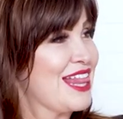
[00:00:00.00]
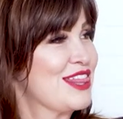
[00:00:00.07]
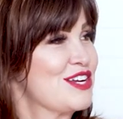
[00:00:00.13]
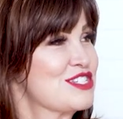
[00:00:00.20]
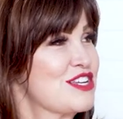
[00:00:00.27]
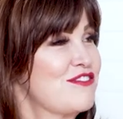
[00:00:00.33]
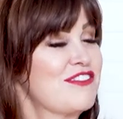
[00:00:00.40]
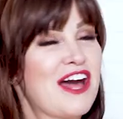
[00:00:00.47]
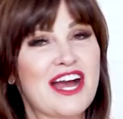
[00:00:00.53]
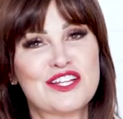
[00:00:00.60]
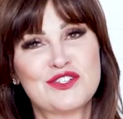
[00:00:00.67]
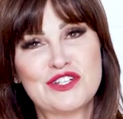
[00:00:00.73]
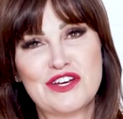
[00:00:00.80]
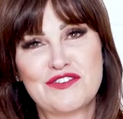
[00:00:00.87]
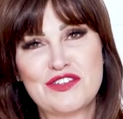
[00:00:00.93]
There's a flock
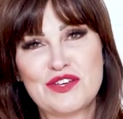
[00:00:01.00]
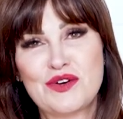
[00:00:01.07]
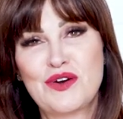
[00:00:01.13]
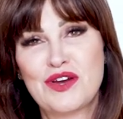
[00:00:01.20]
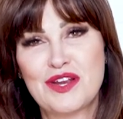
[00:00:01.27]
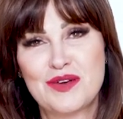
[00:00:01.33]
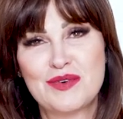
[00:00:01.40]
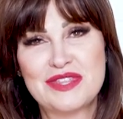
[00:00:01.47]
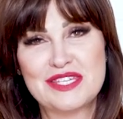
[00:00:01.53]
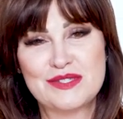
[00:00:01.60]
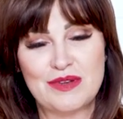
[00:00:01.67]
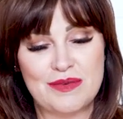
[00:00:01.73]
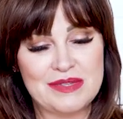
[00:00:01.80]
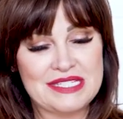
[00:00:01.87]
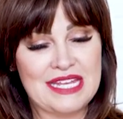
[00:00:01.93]
tree over in the corner with this
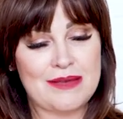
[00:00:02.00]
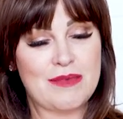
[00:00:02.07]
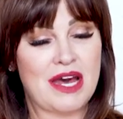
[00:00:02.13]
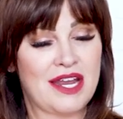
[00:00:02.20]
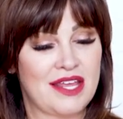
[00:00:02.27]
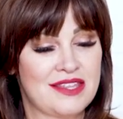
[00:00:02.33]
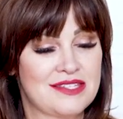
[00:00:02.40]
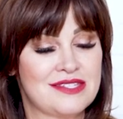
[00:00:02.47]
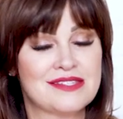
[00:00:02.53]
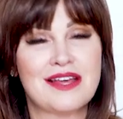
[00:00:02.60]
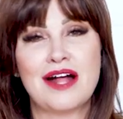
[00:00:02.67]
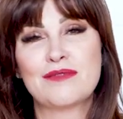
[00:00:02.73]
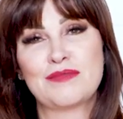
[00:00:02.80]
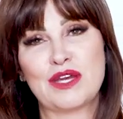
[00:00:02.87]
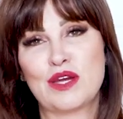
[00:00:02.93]
ribbon's name on it. This is
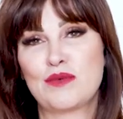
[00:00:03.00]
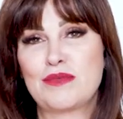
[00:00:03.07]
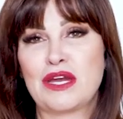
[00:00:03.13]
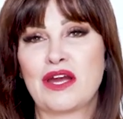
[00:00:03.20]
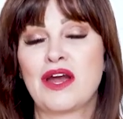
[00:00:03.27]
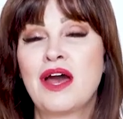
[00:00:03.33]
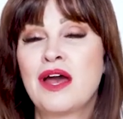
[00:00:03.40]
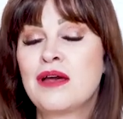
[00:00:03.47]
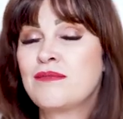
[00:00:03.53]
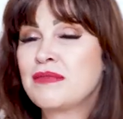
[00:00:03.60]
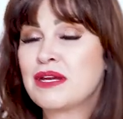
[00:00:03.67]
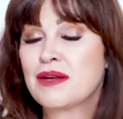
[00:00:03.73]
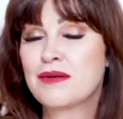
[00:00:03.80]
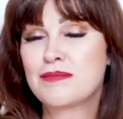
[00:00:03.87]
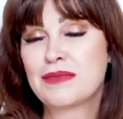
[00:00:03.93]
called Mirror, Mirror,
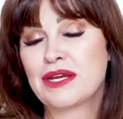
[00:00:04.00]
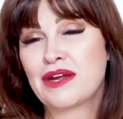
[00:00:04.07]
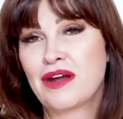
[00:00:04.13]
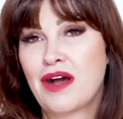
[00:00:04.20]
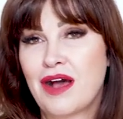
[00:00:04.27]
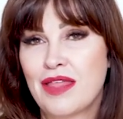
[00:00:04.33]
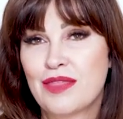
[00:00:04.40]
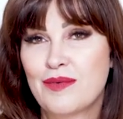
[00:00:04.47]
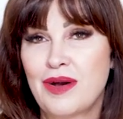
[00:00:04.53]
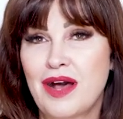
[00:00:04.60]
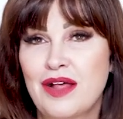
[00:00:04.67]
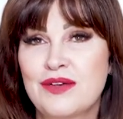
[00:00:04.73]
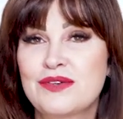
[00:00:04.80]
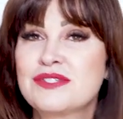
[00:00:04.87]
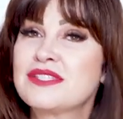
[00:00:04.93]
Mirror, Mirror on the
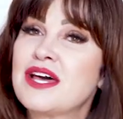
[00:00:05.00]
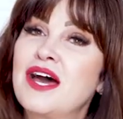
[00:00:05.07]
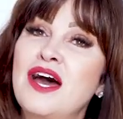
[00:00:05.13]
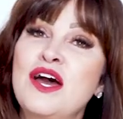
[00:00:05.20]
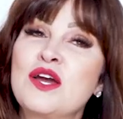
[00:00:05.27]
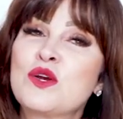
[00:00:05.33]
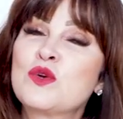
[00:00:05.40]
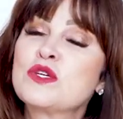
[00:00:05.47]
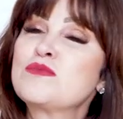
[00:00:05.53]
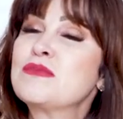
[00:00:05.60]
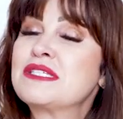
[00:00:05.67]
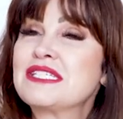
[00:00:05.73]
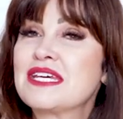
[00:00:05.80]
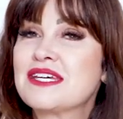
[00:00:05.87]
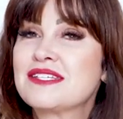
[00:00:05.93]
wall. Who's the
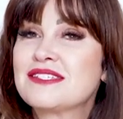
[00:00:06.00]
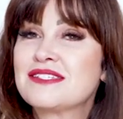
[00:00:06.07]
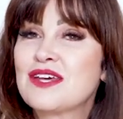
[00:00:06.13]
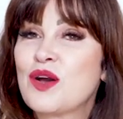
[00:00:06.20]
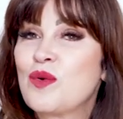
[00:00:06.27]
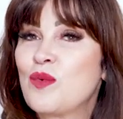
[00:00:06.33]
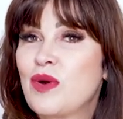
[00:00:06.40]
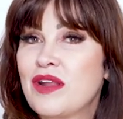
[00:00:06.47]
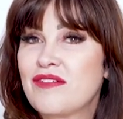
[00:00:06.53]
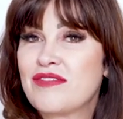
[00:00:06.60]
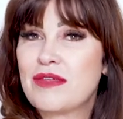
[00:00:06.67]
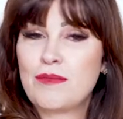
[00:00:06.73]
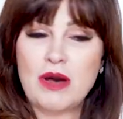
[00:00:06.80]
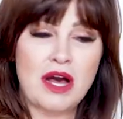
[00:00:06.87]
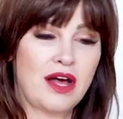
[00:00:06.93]
Christmassiest one of
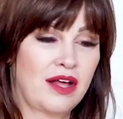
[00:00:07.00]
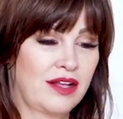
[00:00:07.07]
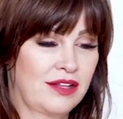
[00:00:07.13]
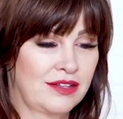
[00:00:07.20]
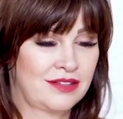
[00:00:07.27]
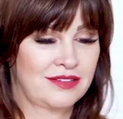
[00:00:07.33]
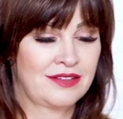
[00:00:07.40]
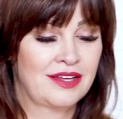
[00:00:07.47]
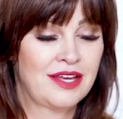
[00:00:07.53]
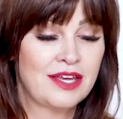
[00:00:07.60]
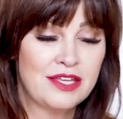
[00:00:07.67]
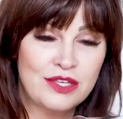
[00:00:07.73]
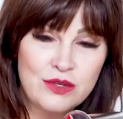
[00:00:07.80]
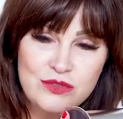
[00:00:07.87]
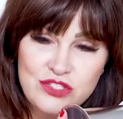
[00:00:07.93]
them all?
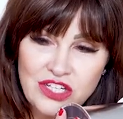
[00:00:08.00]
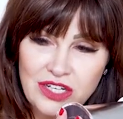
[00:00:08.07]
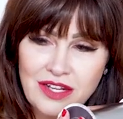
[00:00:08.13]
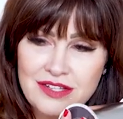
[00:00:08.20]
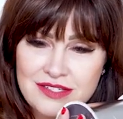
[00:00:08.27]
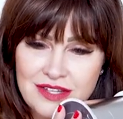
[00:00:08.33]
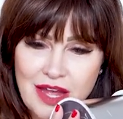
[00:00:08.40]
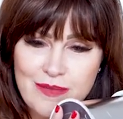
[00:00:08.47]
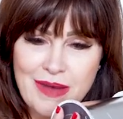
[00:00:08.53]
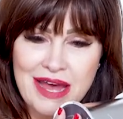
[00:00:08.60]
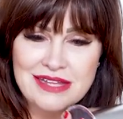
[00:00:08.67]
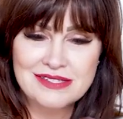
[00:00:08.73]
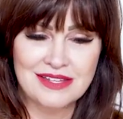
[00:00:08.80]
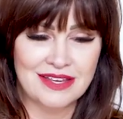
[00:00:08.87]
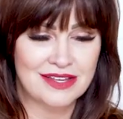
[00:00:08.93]
You, Jeanna, stop
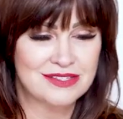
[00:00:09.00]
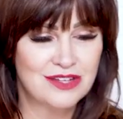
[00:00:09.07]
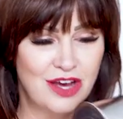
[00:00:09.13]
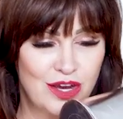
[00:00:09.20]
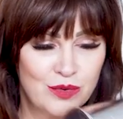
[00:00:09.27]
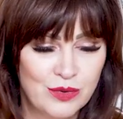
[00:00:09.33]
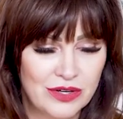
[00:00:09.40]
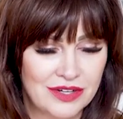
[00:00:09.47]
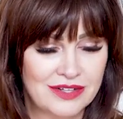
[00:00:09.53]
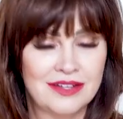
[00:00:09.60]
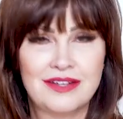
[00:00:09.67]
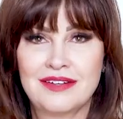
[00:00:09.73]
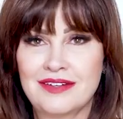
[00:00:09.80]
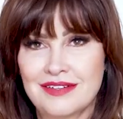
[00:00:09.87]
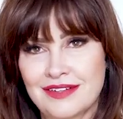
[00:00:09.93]
asking, it's awkward.
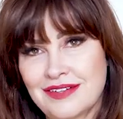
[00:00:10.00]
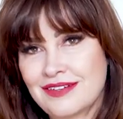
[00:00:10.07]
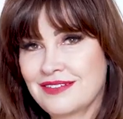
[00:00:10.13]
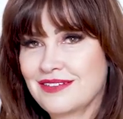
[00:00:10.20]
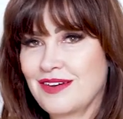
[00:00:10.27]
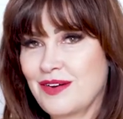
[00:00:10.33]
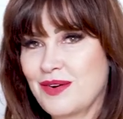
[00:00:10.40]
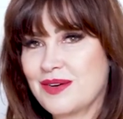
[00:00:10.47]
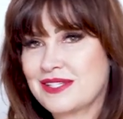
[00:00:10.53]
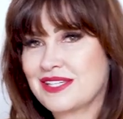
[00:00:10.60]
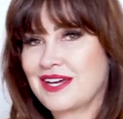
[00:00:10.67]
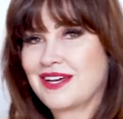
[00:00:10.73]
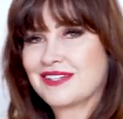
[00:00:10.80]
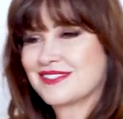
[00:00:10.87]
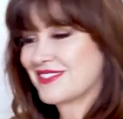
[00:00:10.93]
I always
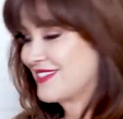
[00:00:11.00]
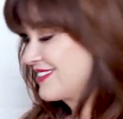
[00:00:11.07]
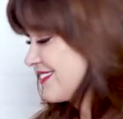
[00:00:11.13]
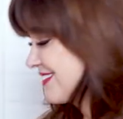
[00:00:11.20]
ask.